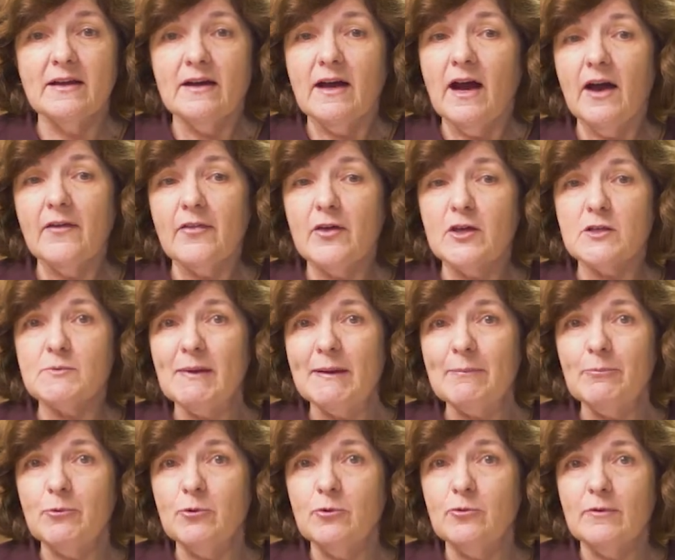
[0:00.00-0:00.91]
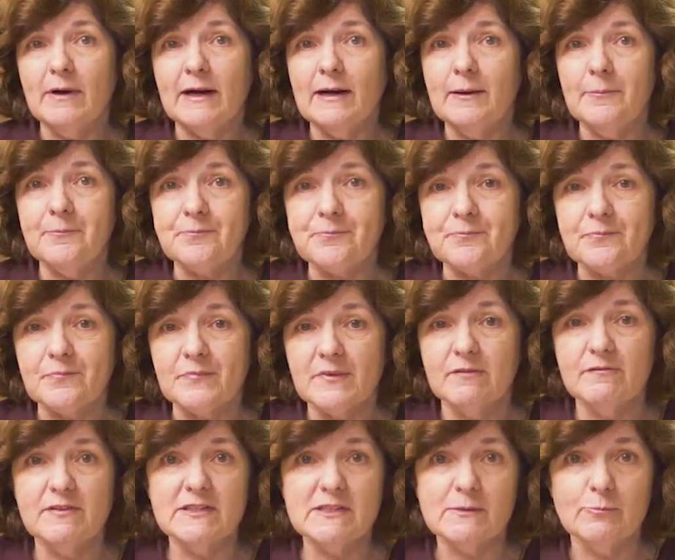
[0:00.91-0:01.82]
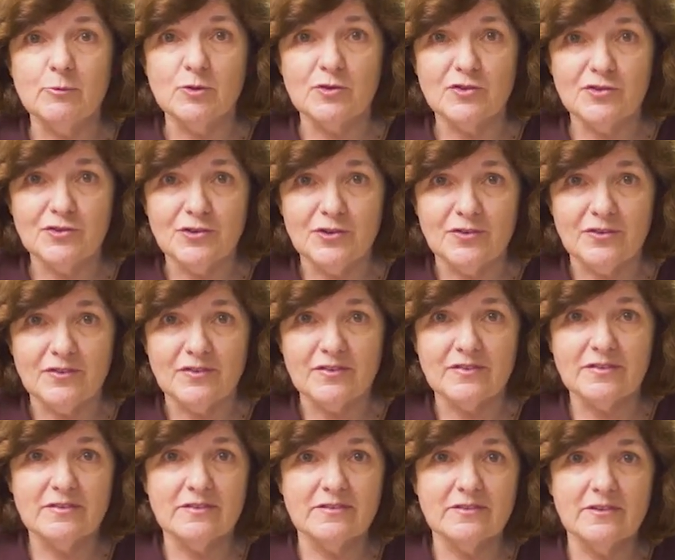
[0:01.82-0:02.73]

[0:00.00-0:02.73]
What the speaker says: Are those people visible to students?